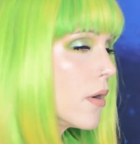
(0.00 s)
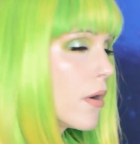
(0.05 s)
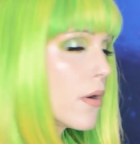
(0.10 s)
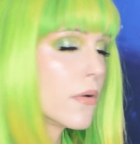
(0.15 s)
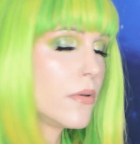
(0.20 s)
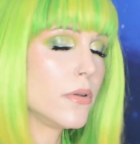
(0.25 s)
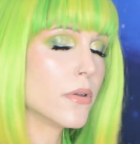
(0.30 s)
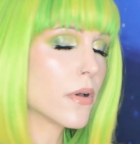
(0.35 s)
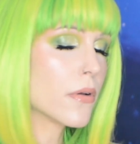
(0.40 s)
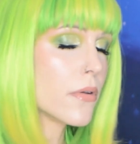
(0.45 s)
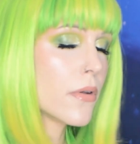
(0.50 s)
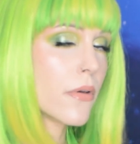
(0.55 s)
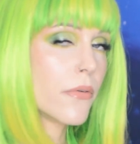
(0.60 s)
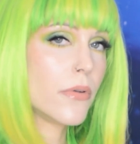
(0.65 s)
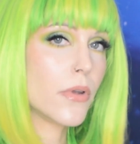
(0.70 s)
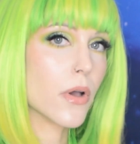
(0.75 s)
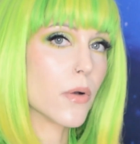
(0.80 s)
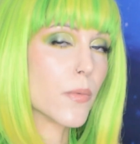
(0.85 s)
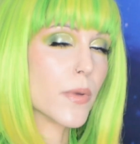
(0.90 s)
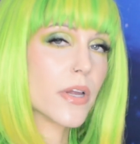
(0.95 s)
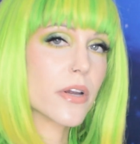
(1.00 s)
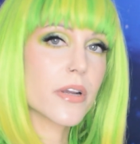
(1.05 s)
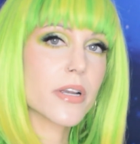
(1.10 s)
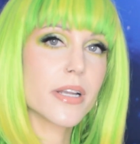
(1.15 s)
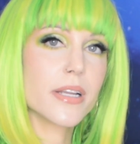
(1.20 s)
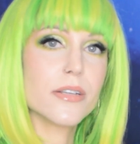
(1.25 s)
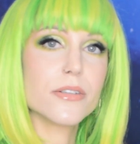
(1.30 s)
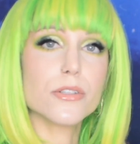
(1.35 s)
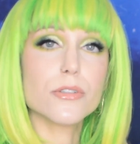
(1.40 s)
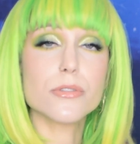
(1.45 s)
Oh no, no, no, we are
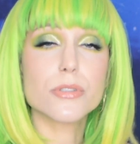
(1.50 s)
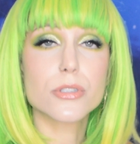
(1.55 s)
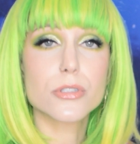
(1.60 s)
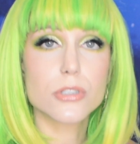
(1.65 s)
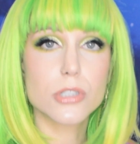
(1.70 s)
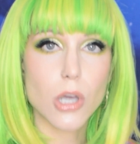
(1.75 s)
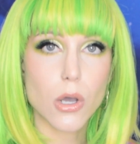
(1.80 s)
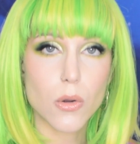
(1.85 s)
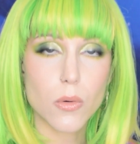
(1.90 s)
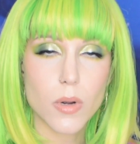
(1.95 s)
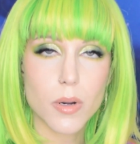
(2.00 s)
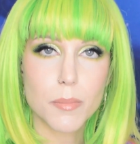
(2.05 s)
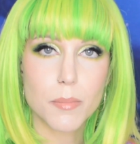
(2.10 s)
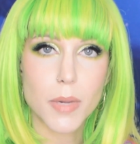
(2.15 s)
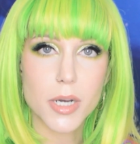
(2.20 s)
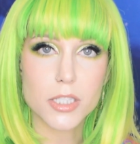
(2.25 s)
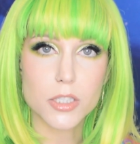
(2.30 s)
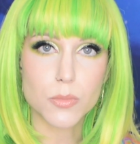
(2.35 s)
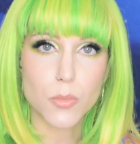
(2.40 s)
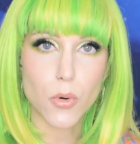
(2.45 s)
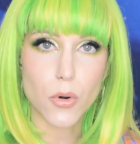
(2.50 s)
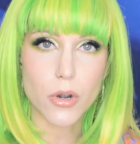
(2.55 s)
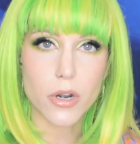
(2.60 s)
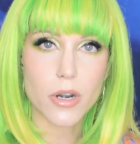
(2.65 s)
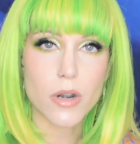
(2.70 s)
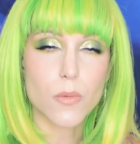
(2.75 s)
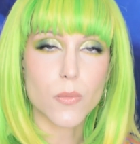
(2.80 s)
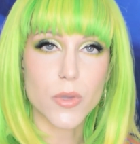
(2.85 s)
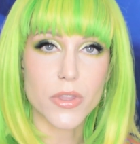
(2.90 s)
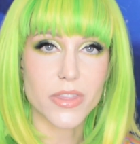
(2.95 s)
going to do so much
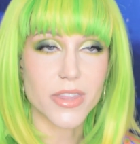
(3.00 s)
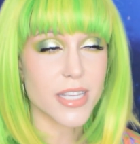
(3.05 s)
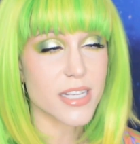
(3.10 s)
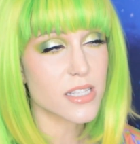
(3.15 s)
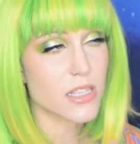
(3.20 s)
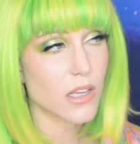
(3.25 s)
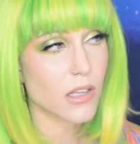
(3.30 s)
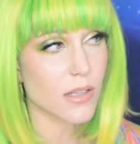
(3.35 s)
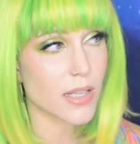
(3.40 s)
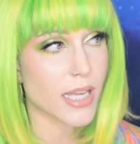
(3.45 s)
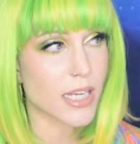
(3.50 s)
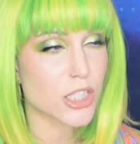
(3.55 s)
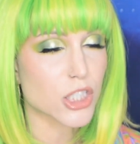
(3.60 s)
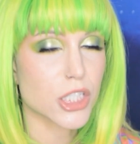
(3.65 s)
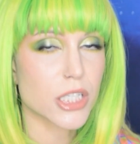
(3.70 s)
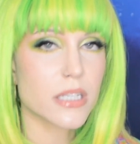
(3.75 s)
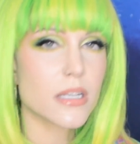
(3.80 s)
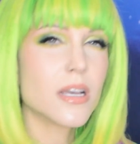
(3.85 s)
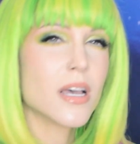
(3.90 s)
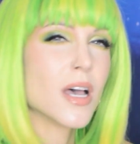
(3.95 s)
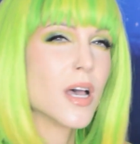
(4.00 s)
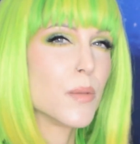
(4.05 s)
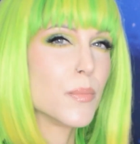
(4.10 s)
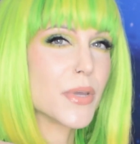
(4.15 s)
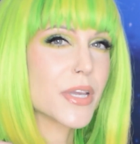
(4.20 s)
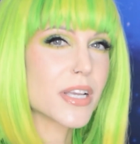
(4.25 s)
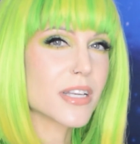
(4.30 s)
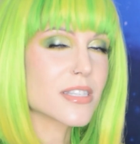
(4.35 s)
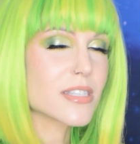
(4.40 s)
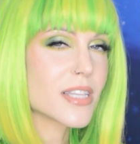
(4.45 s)
more with this collection
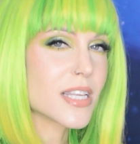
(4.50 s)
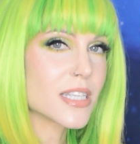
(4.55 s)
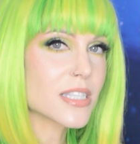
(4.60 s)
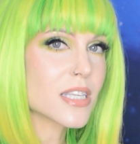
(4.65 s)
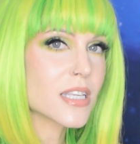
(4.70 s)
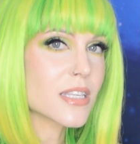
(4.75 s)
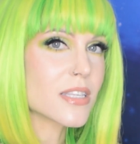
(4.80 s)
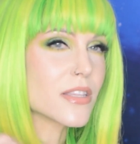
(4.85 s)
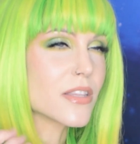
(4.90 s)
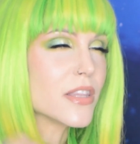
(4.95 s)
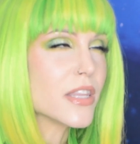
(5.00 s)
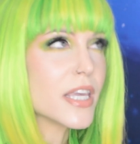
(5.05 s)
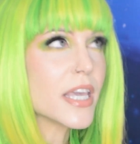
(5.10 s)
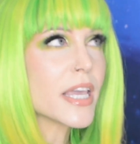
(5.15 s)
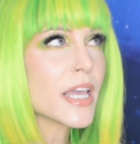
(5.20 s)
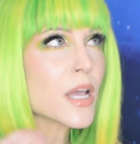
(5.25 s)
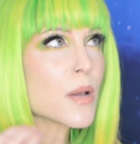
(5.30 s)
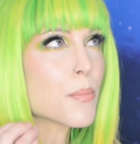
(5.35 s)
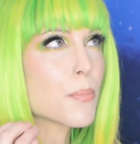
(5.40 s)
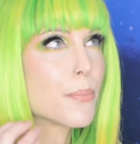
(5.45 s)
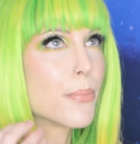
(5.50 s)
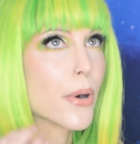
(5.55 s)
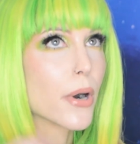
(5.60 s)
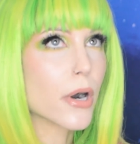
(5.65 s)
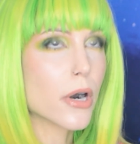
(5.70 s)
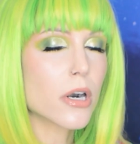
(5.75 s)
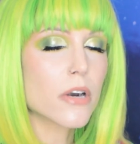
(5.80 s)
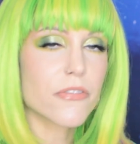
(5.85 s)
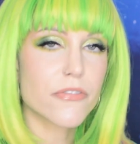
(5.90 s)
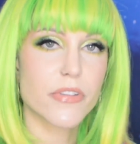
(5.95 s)
because this is the
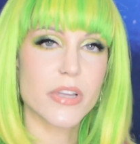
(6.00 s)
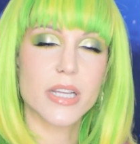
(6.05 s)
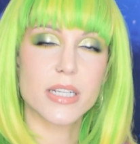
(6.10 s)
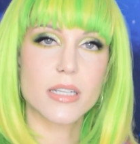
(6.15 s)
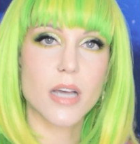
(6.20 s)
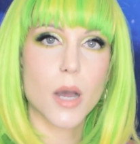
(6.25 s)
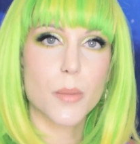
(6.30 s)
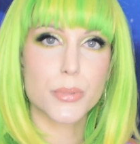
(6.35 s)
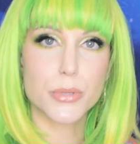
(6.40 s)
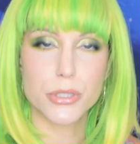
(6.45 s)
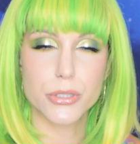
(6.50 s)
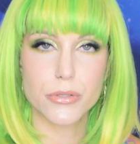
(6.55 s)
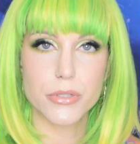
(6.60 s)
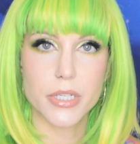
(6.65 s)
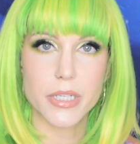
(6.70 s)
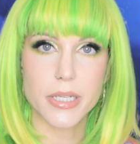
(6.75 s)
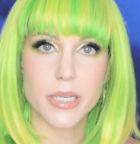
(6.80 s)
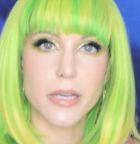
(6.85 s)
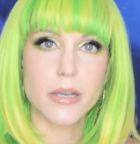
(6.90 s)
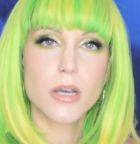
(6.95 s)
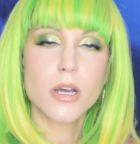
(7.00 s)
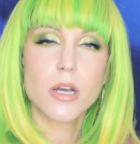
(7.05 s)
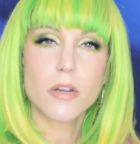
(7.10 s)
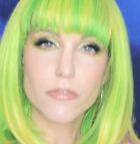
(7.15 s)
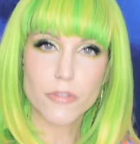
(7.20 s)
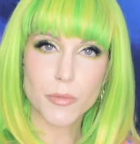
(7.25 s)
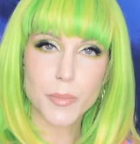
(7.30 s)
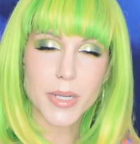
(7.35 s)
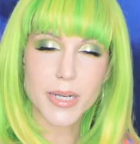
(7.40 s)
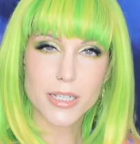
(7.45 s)
perfect opportunity
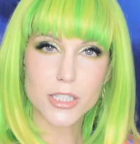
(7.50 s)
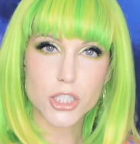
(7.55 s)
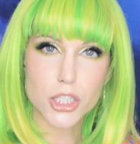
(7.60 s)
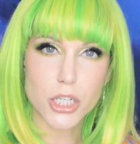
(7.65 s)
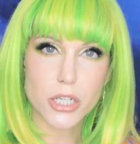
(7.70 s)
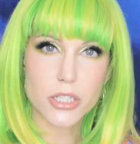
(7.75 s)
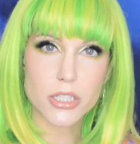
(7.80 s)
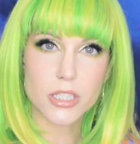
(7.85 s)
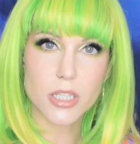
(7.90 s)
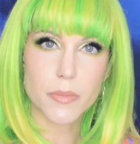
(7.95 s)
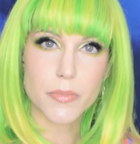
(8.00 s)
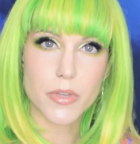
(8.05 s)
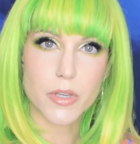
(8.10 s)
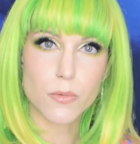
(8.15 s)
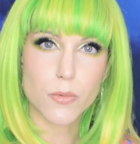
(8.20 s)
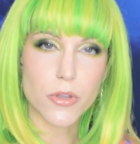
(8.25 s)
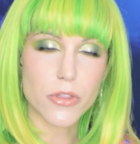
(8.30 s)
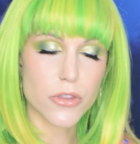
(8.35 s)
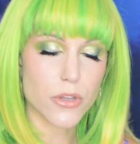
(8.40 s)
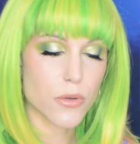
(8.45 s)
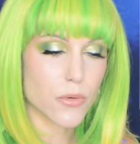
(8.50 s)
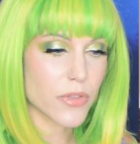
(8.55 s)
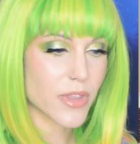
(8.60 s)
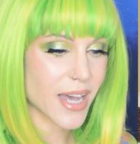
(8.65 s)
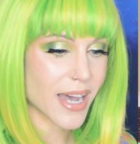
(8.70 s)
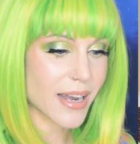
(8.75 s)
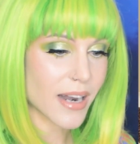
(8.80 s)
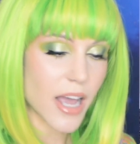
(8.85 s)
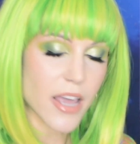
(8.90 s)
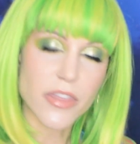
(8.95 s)
for me to share something with you
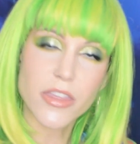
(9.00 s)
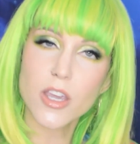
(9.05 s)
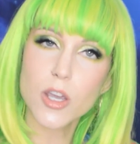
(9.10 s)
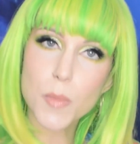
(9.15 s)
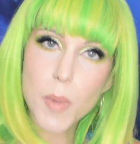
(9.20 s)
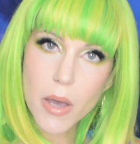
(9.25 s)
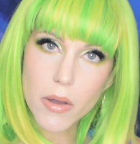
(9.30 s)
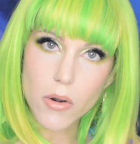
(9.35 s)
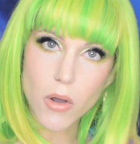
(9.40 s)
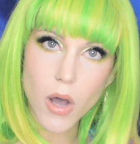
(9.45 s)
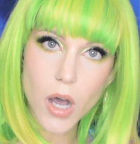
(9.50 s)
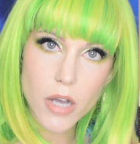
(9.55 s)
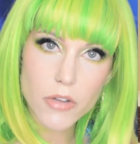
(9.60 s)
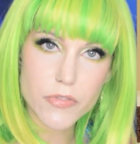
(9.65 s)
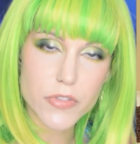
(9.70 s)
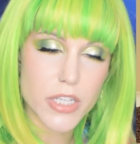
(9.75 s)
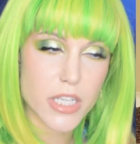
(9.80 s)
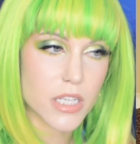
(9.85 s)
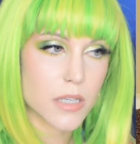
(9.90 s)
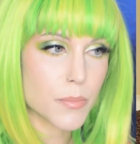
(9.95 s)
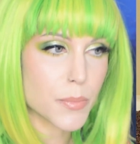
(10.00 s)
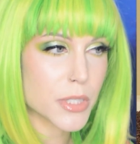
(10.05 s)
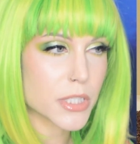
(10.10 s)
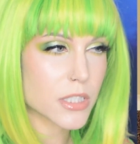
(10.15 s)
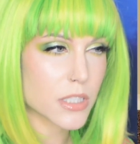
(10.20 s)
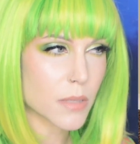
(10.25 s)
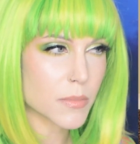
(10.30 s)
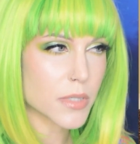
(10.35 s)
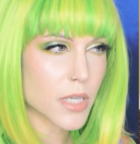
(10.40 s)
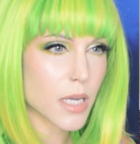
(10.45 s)
that I think about often, but
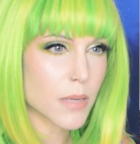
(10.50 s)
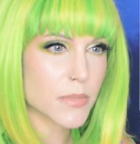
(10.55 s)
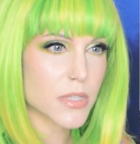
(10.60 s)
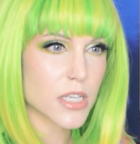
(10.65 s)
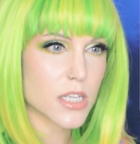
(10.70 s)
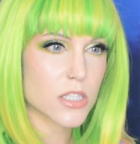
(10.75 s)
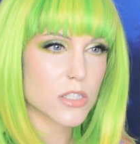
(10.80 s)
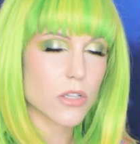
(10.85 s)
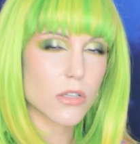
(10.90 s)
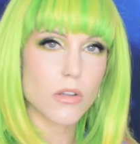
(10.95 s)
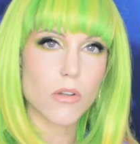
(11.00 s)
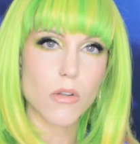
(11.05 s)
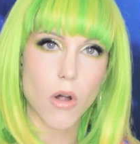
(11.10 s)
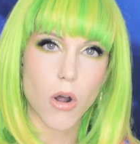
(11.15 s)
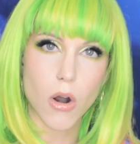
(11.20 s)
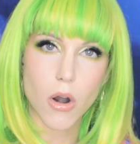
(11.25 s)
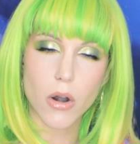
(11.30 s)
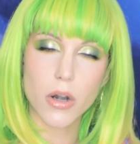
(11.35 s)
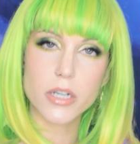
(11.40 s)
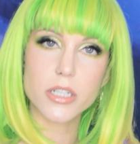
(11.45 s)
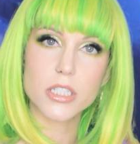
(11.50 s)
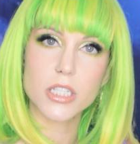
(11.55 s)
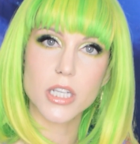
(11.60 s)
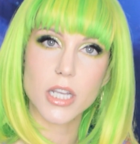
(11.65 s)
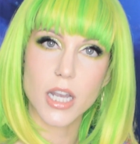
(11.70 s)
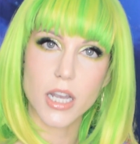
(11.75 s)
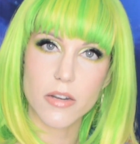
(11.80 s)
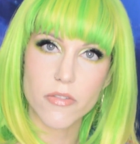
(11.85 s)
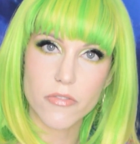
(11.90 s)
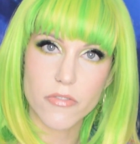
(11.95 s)
sometimes it's a little hard to
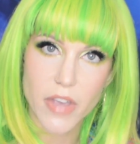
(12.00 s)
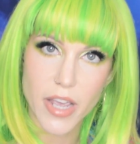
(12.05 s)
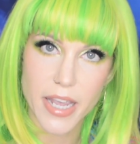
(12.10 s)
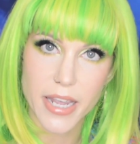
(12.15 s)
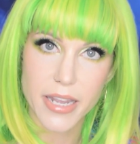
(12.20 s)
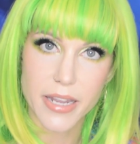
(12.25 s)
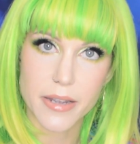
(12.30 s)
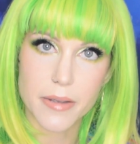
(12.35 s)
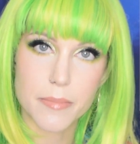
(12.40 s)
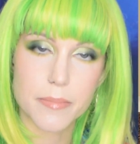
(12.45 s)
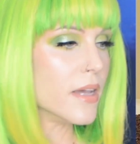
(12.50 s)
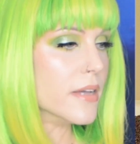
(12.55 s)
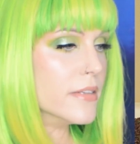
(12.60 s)
convey.